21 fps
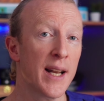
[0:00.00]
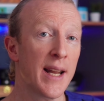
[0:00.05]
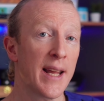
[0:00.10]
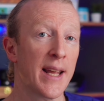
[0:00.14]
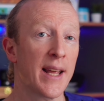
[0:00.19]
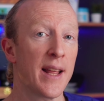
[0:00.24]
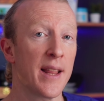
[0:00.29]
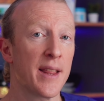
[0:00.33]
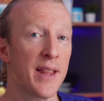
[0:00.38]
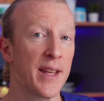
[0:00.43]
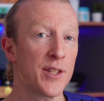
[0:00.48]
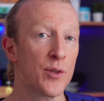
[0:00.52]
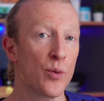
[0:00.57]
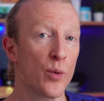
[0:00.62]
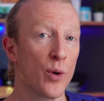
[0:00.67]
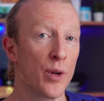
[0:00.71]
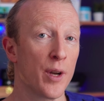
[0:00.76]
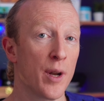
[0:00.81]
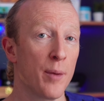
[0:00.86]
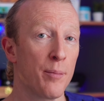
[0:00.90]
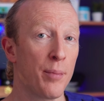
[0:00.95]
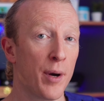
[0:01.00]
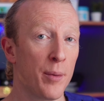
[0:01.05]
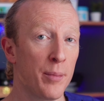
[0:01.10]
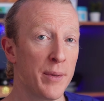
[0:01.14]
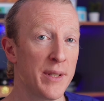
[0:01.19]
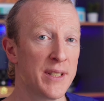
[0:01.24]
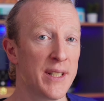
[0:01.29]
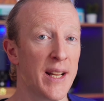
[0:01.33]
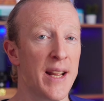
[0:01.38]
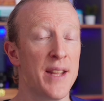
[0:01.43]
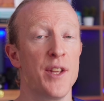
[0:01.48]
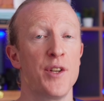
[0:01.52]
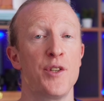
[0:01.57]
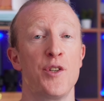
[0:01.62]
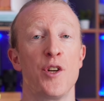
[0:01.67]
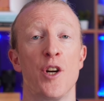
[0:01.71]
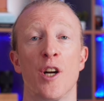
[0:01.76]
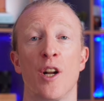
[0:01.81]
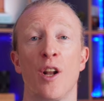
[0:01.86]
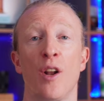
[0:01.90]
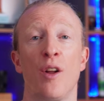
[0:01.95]
like this one published in the
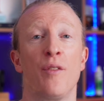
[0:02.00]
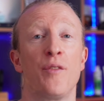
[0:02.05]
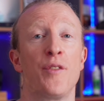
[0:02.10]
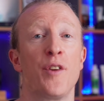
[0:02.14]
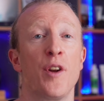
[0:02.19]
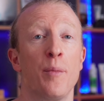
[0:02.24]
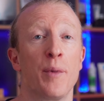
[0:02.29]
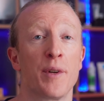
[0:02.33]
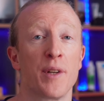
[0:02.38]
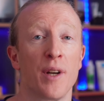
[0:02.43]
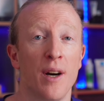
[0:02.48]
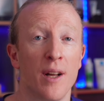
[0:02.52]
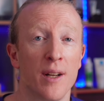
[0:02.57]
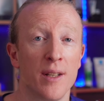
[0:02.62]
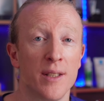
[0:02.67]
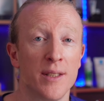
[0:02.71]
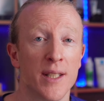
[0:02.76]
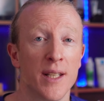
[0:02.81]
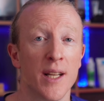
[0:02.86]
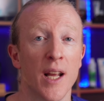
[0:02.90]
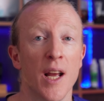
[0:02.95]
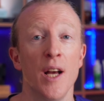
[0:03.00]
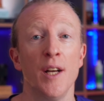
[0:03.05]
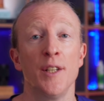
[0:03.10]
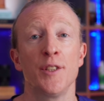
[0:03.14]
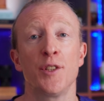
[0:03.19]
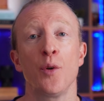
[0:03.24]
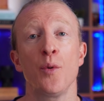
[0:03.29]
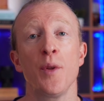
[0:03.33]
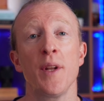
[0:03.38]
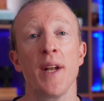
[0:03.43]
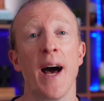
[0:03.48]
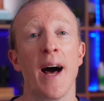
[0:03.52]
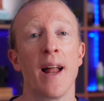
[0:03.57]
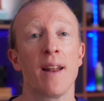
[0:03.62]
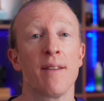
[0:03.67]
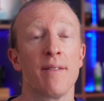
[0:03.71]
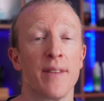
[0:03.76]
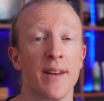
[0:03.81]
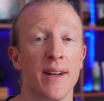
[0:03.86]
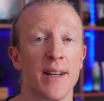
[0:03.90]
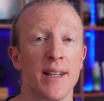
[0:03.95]
Journal of Dermatology show that aloe
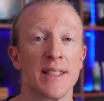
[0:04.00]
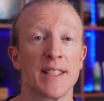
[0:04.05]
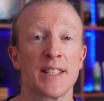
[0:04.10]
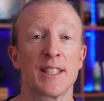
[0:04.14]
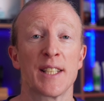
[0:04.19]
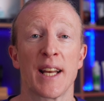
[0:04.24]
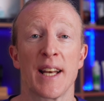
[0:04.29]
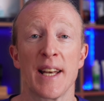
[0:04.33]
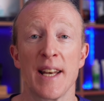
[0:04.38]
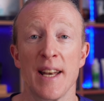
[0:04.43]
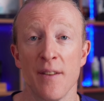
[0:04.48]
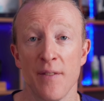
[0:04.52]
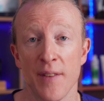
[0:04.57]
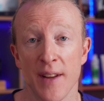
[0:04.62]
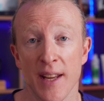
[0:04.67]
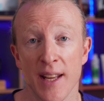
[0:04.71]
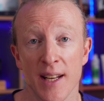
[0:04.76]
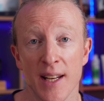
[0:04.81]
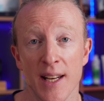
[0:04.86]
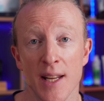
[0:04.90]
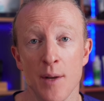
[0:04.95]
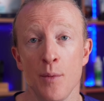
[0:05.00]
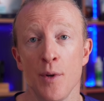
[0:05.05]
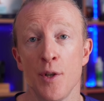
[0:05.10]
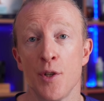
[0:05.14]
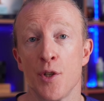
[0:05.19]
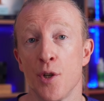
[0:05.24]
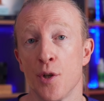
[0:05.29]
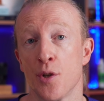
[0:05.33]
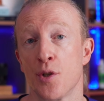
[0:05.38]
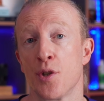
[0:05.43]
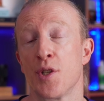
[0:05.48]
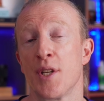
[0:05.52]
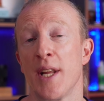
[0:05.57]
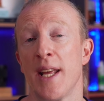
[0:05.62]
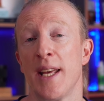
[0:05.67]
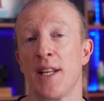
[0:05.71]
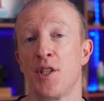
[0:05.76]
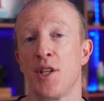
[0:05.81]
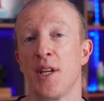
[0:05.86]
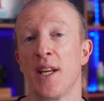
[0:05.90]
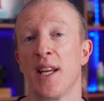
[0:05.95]
vera significantly reduces
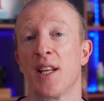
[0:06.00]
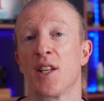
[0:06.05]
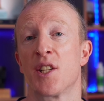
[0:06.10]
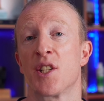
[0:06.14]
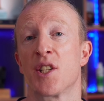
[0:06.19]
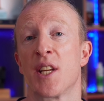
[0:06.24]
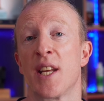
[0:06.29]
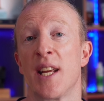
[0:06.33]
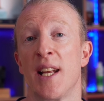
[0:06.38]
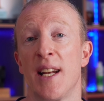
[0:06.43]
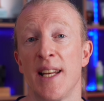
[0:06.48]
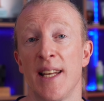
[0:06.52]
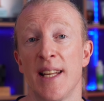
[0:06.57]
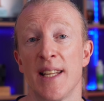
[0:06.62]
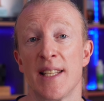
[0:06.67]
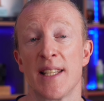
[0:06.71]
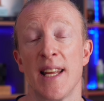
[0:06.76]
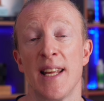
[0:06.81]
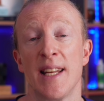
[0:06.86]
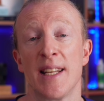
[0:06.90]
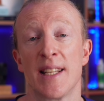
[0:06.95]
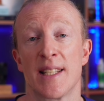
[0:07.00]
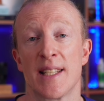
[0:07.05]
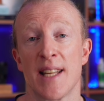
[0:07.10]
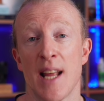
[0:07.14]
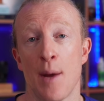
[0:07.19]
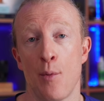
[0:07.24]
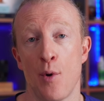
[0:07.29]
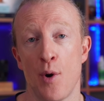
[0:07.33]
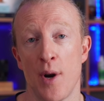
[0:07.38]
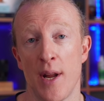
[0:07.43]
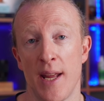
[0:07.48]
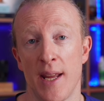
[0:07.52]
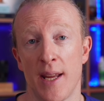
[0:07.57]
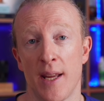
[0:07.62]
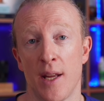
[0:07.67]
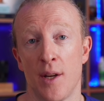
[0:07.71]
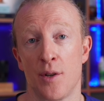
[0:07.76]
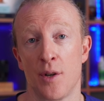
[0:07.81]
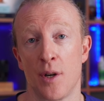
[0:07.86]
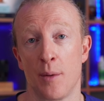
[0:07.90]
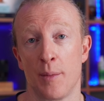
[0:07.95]
itching and scaliness in seborrheic
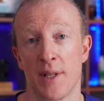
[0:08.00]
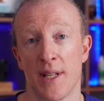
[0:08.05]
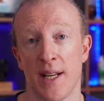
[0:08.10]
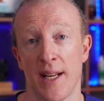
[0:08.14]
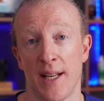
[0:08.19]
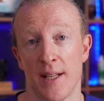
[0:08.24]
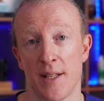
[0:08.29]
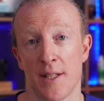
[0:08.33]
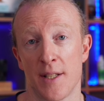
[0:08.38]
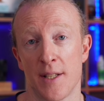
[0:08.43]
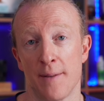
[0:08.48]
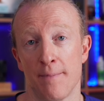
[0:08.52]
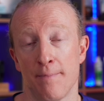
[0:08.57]
dermatitis.